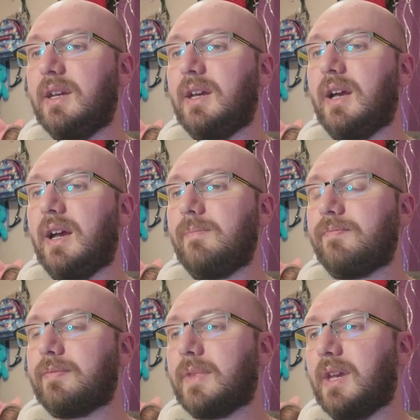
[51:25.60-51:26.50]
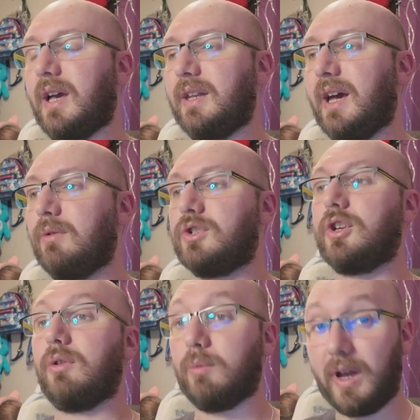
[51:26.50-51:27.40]
And I would
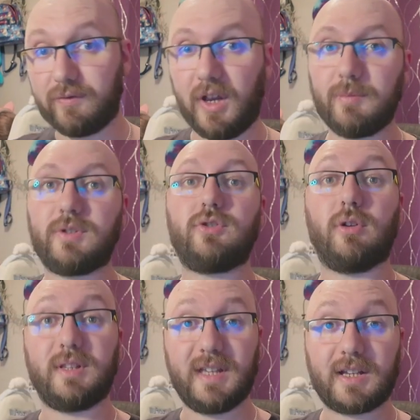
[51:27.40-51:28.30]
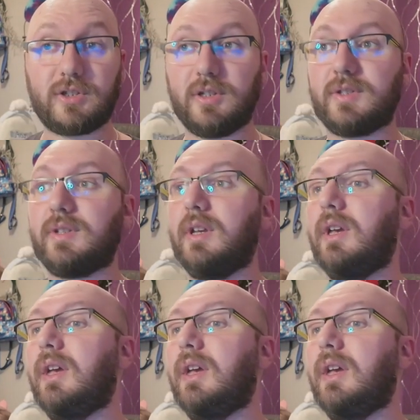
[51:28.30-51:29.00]
show the wireframes, show the textures,